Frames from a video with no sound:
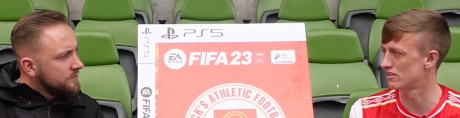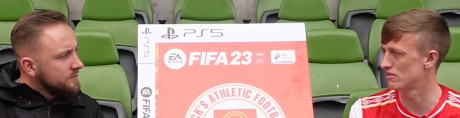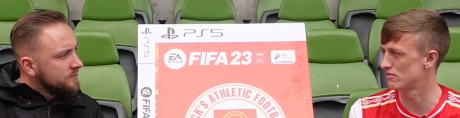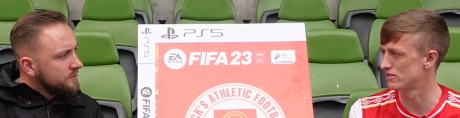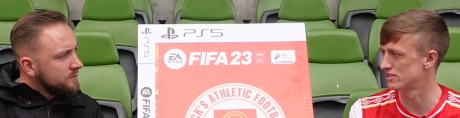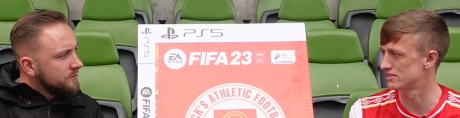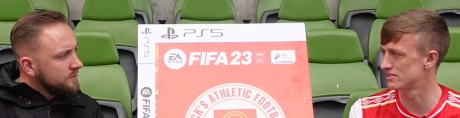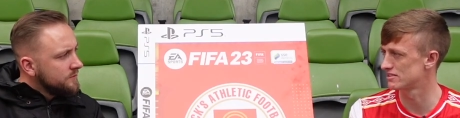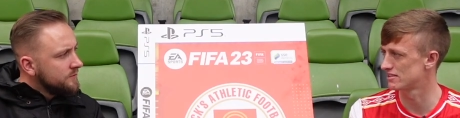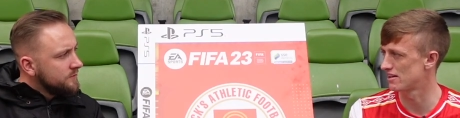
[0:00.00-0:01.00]
Speaker 1: that the
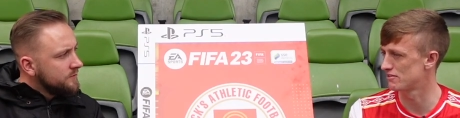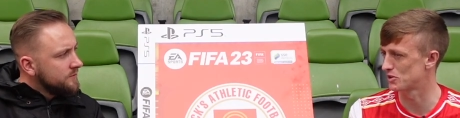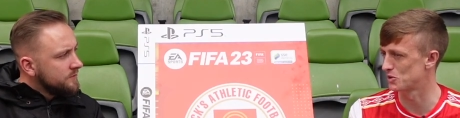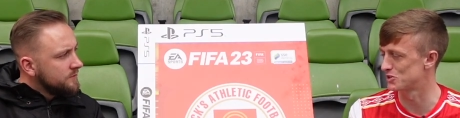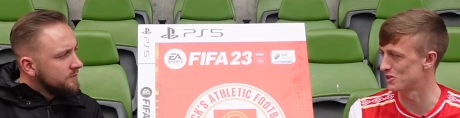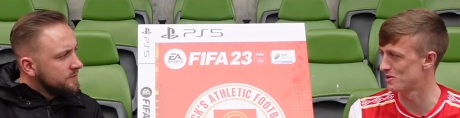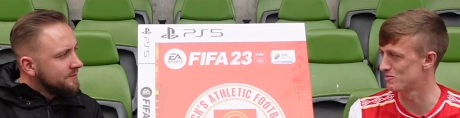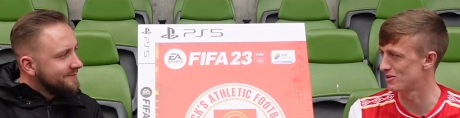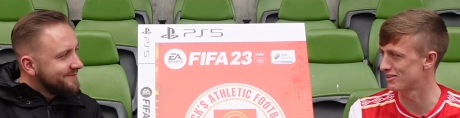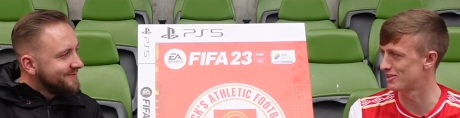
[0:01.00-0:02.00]
referees have a good
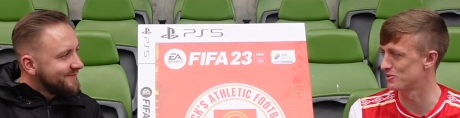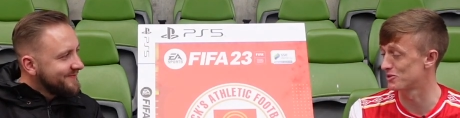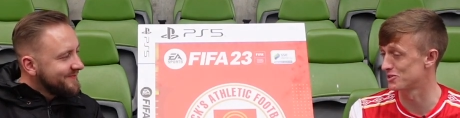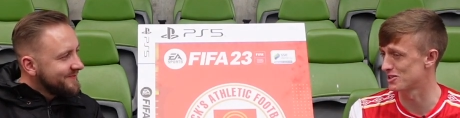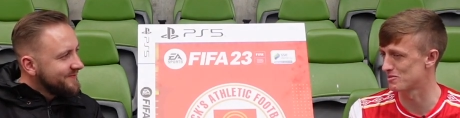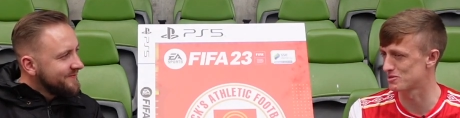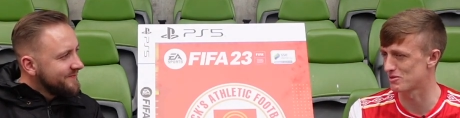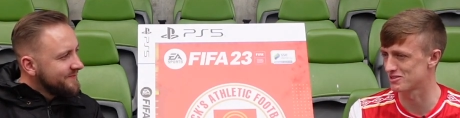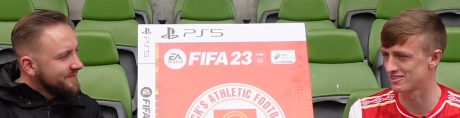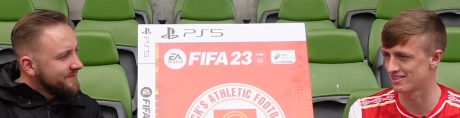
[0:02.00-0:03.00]
job or do a good job. I
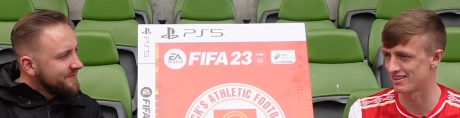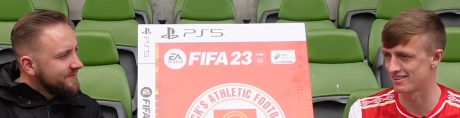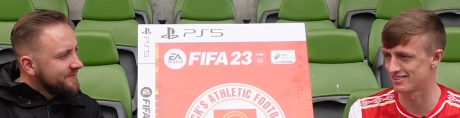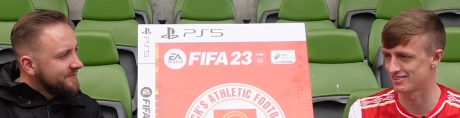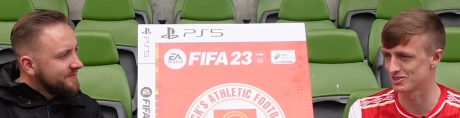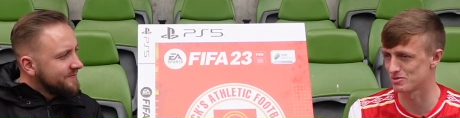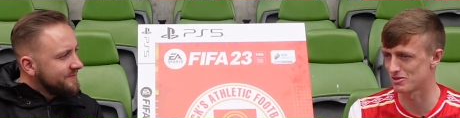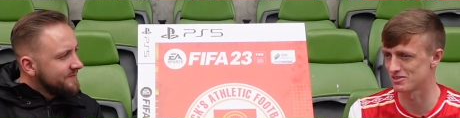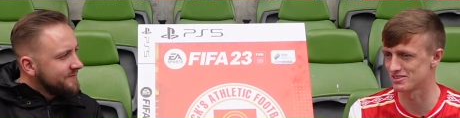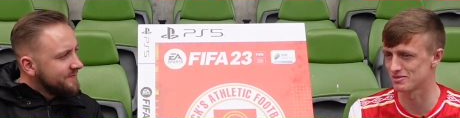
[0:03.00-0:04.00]

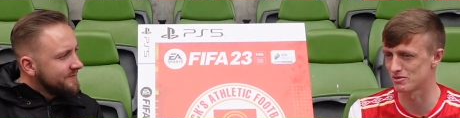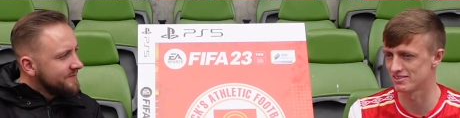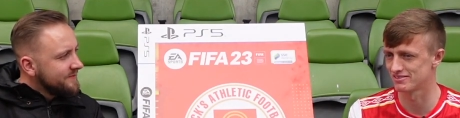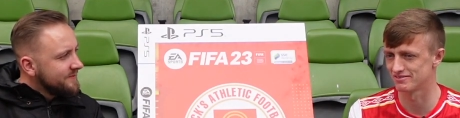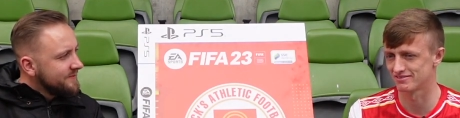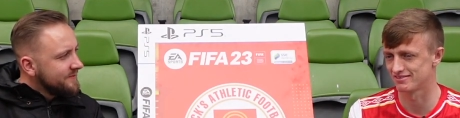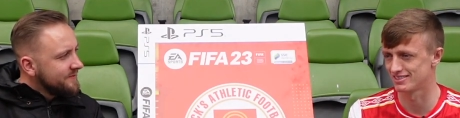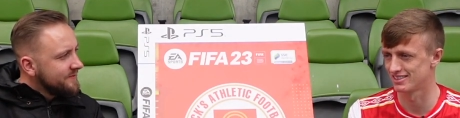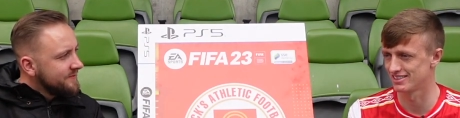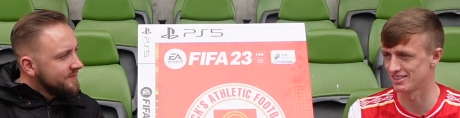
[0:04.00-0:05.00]
suppose. Well,
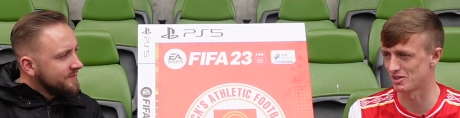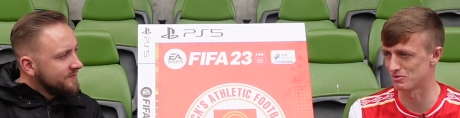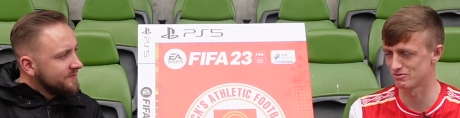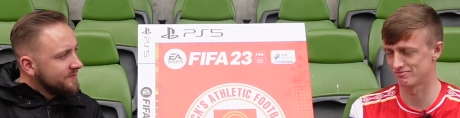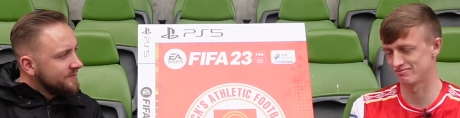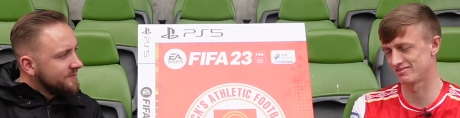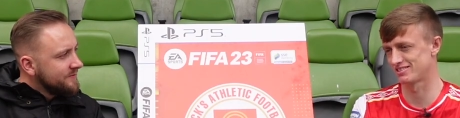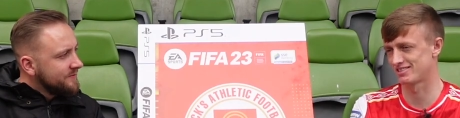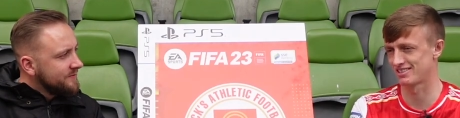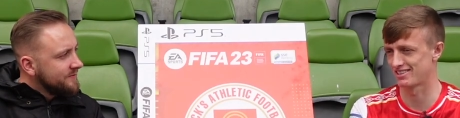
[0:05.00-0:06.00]
you know,
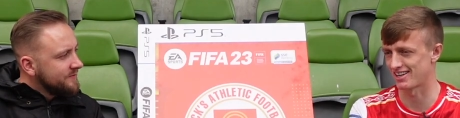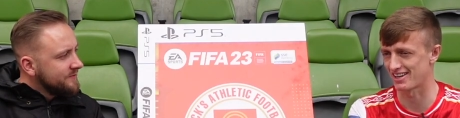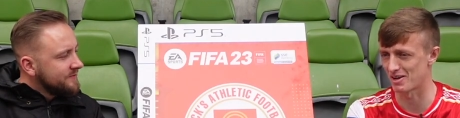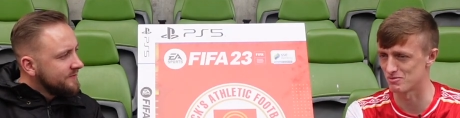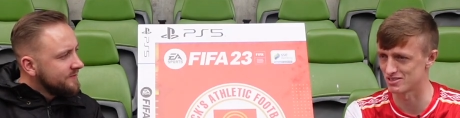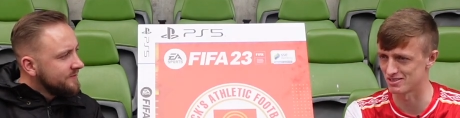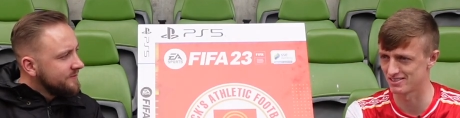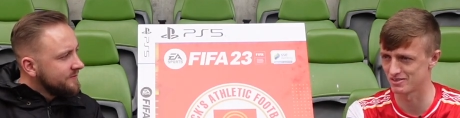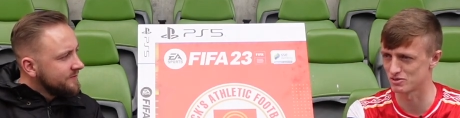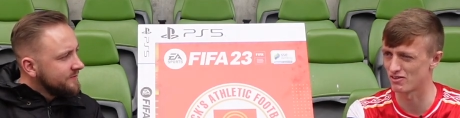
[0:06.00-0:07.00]
that game was
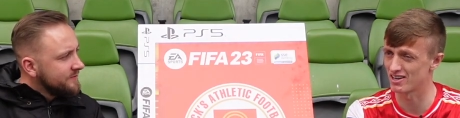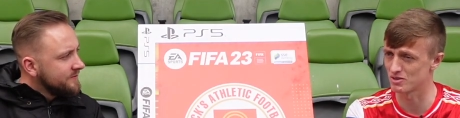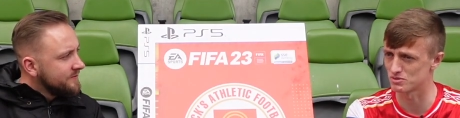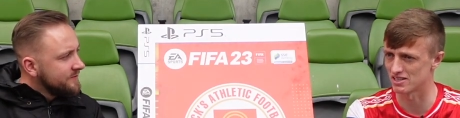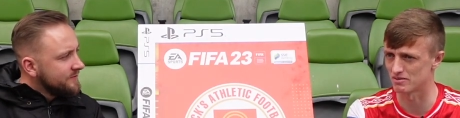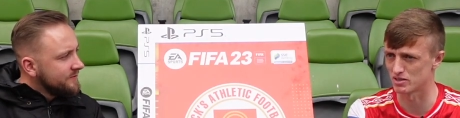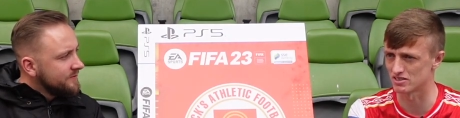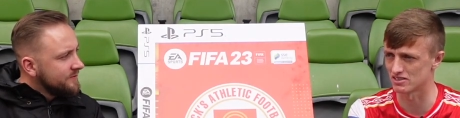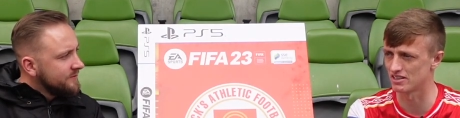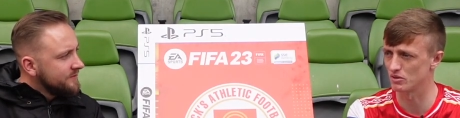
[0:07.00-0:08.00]
very upsetting,
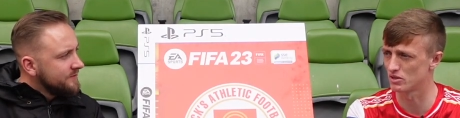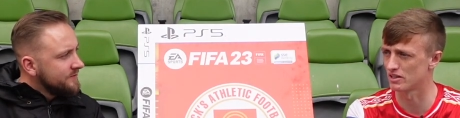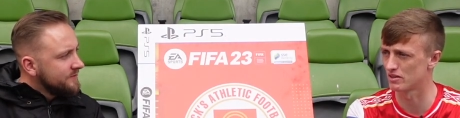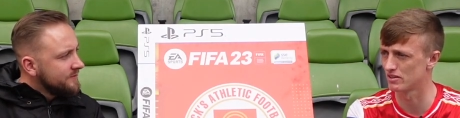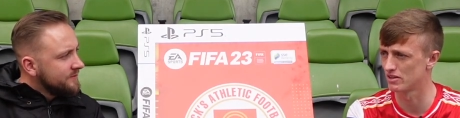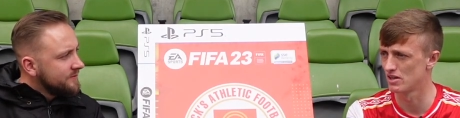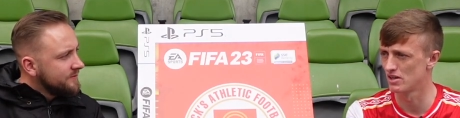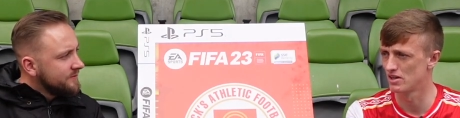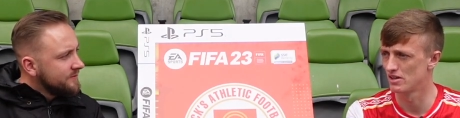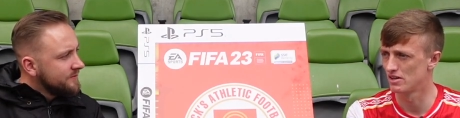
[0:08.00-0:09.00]
because I do think
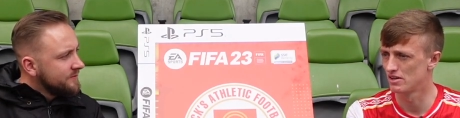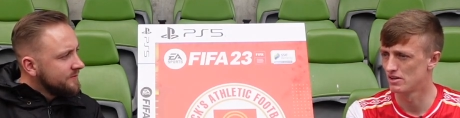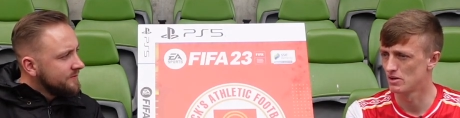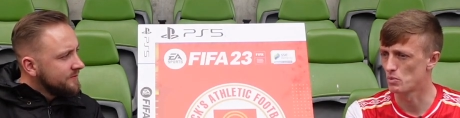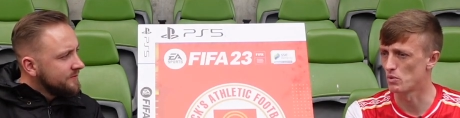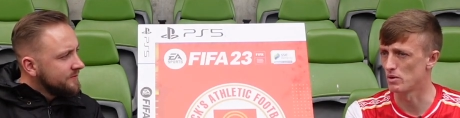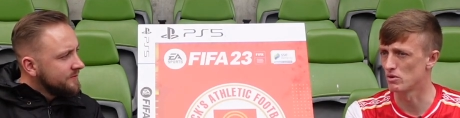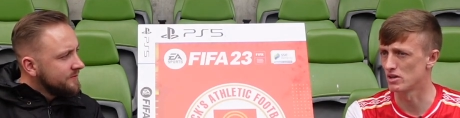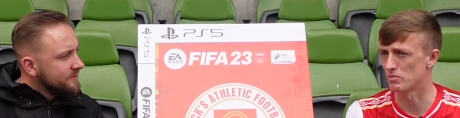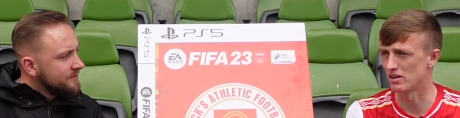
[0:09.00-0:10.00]
we
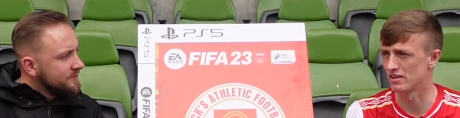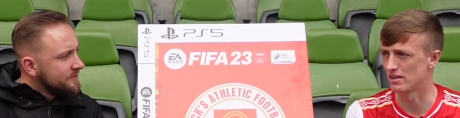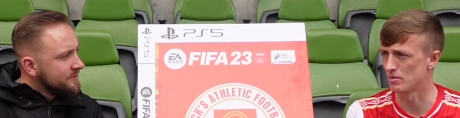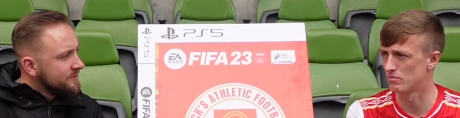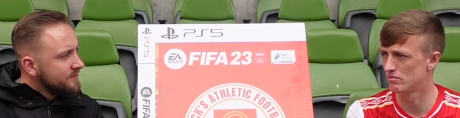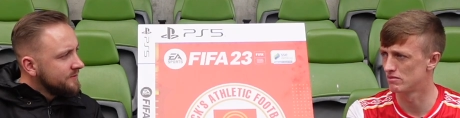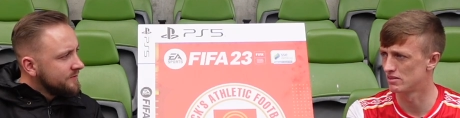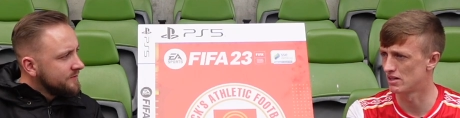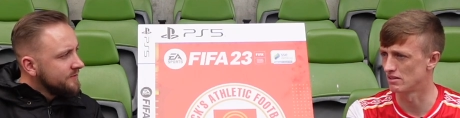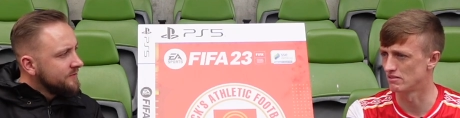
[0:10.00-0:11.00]
were the better team,
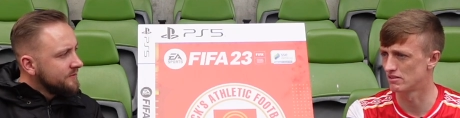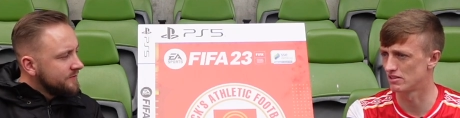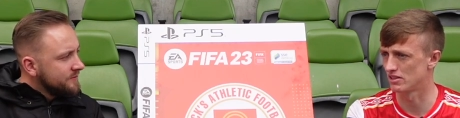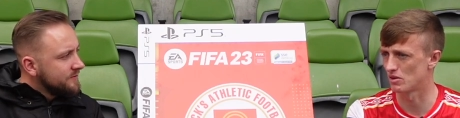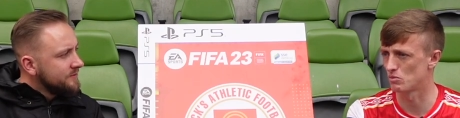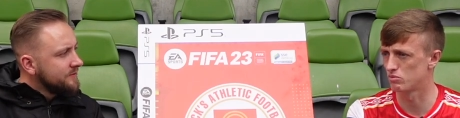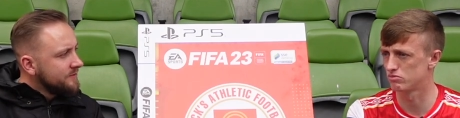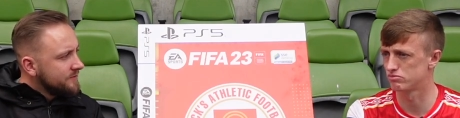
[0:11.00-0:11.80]
and you know,